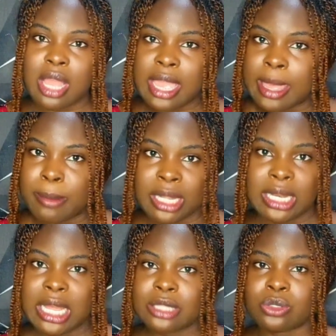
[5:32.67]

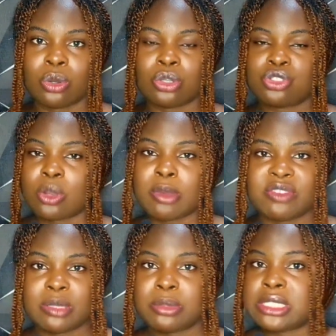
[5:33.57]
alert or job
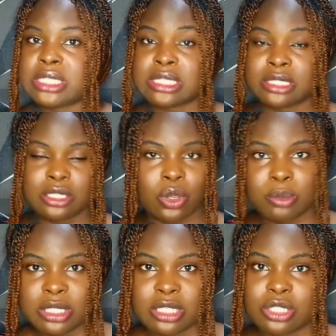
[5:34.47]
availabilities in the
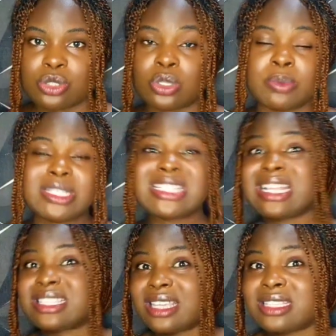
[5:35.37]
community. So the person
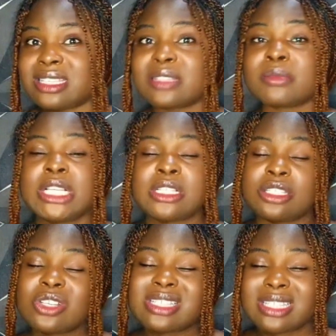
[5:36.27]
that sent it,
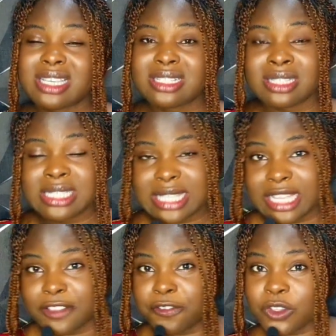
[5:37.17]
they just
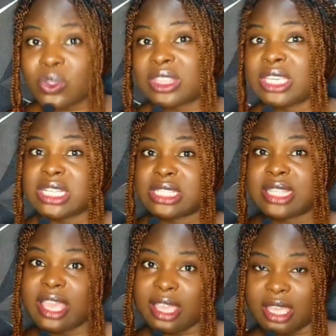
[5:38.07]
listed few things
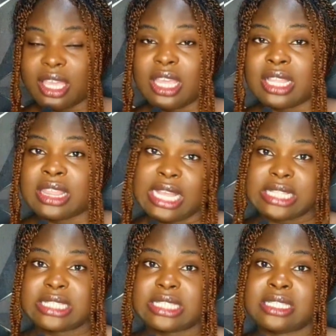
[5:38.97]
there
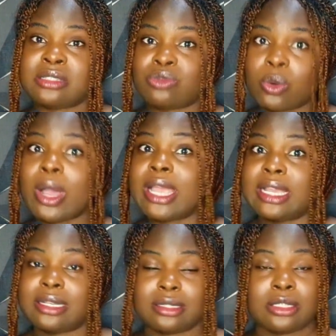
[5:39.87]
that is
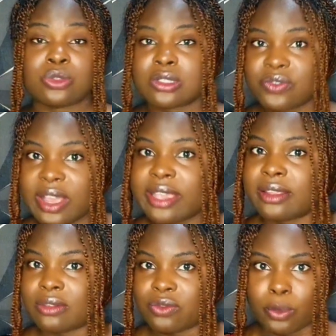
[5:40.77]
required, and it was
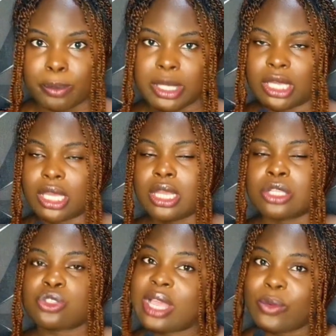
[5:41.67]
fine for me.
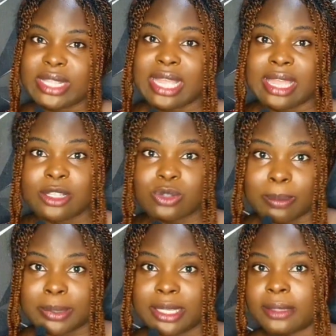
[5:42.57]
So I went ahead to
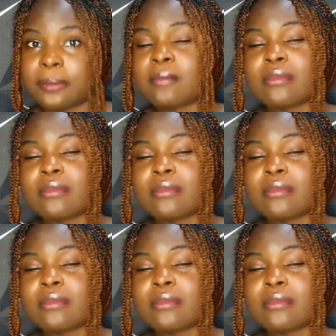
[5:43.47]
apply.